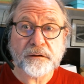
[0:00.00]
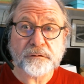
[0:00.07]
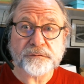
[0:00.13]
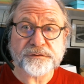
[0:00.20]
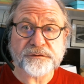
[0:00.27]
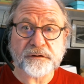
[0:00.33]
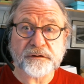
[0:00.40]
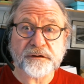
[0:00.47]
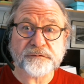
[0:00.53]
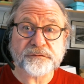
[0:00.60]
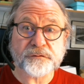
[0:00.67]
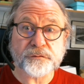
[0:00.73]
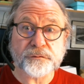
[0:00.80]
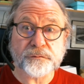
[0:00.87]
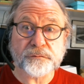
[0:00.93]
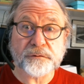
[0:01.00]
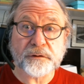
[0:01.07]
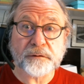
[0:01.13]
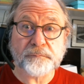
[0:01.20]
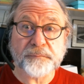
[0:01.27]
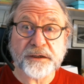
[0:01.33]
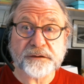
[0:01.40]
We still have
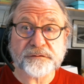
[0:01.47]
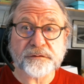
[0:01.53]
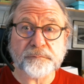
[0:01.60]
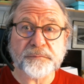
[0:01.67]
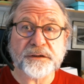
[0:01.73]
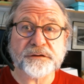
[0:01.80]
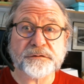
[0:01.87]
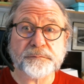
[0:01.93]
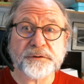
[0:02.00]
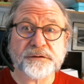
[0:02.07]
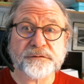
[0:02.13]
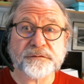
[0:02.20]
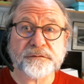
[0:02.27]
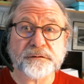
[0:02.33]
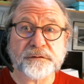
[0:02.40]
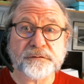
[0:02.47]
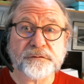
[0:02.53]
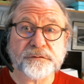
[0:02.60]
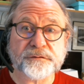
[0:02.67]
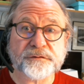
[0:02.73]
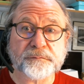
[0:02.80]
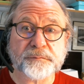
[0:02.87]
to make some measurements and
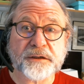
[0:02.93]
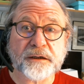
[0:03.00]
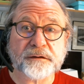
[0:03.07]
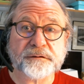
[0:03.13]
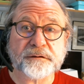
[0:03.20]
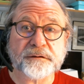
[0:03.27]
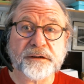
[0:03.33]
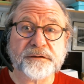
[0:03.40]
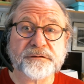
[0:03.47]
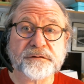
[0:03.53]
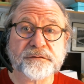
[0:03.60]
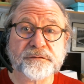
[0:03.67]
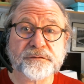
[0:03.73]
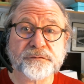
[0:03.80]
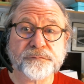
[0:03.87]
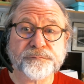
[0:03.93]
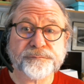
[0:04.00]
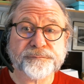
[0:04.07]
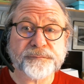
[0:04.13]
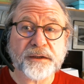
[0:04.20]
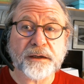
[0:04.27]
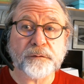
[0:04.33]
do some calculations,
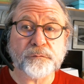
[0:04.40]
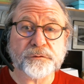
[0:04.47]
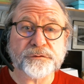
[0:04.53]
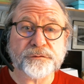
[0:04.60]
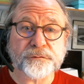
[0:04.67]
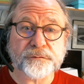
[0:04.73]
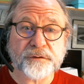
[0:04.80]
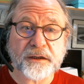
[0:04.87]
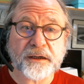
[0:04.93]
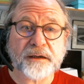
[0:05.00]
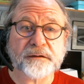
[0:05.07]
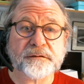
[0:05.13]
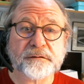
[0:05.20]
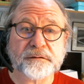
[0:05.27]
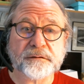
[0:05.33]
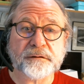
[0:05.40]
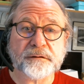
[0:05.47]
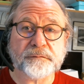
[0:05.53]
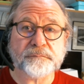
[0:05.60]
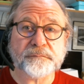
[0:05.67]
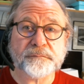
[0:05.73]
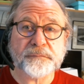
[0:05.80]
and we'll do that
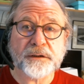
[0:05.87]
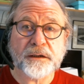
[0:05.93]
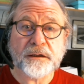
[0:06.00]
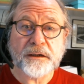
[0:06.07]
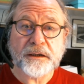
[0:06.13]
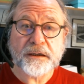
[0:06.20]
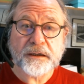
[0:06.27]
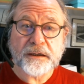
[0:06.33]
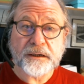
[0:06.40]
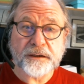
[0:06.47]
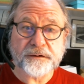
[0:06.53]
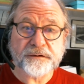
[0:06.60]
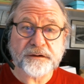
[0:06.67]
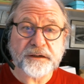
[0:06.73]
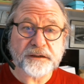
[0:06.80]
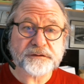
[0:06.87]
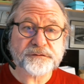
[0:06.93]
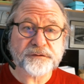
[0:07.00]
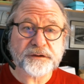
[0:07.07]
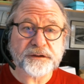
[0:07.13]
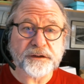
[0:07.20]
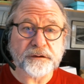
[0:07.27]
in the next
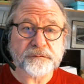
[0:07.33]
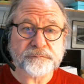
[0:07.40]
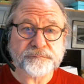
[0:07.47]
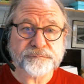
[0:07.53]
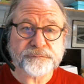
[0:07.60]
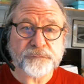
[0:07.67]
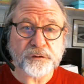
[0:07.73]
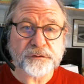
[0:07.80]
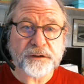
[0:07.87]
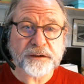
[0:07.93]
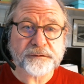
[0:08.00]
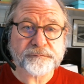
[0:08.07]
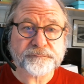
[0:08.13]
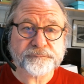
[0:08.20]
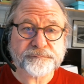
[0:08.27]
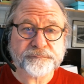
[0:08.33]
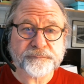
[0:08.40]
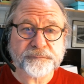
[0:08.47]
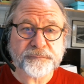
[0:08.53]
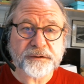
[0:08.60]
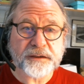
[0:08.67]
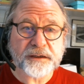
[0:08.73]
video. Okay,
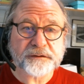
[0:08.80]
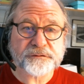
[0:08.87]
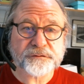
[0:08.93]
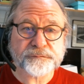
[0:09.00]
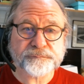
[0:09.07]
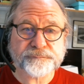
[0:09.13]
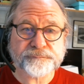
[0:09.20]
thanks.